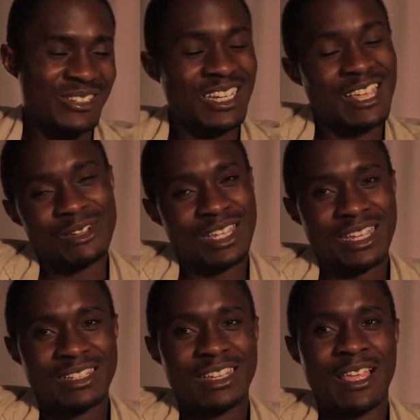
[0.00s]
And I was like, okay.
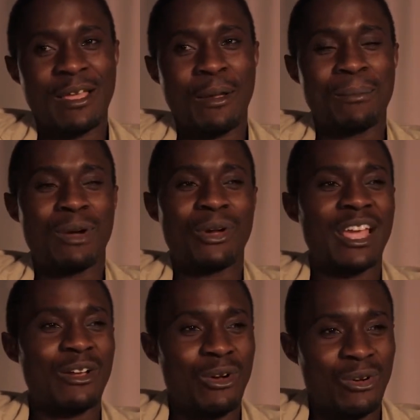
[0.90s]
But when
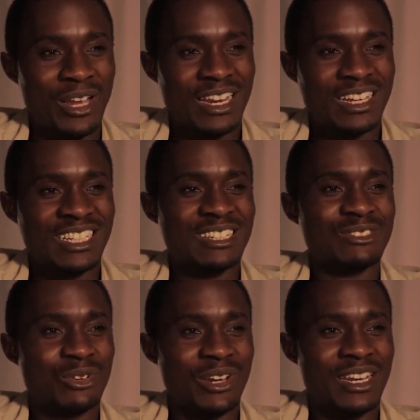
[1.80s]
I go in and started
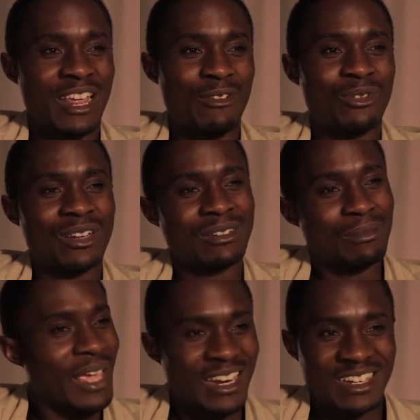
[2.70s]
to read, everyone
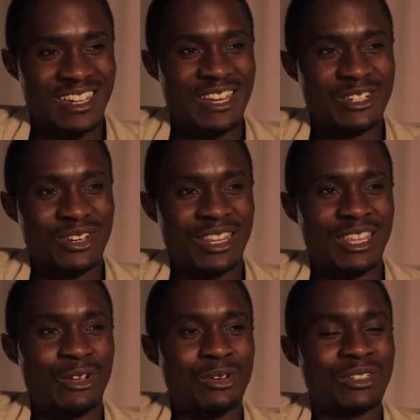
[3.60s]
paid attention, and
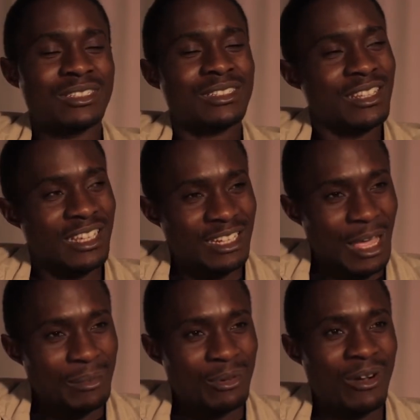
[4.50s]
they
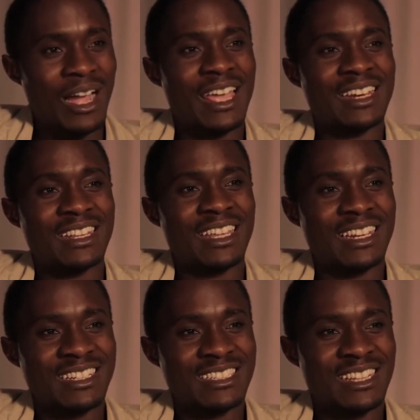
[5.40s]
kept quiet and they
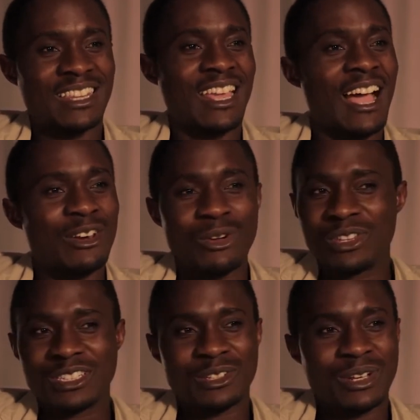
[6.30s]
listened. And they had all
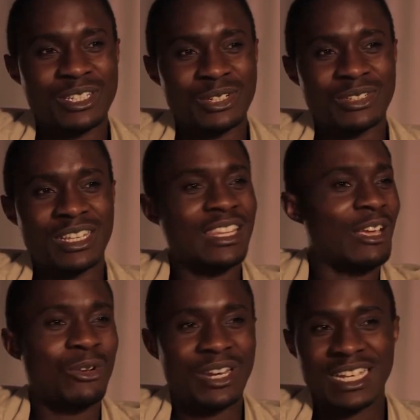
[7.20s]
these questions, and then they
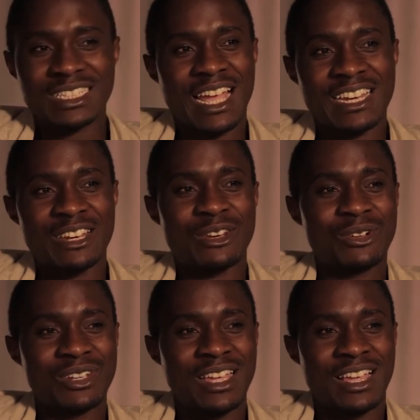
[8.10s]
got excited,
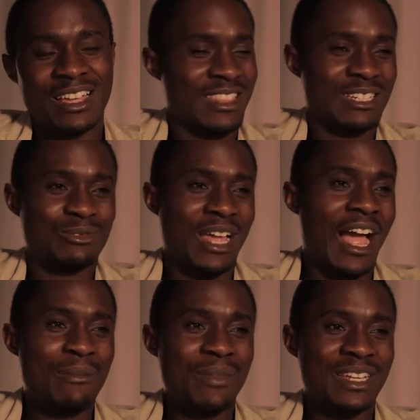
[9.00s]
And that's what
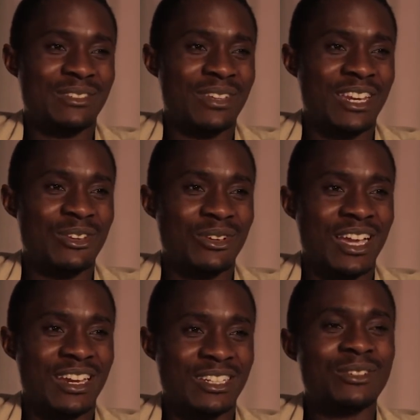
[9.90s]
happens even in Uganda.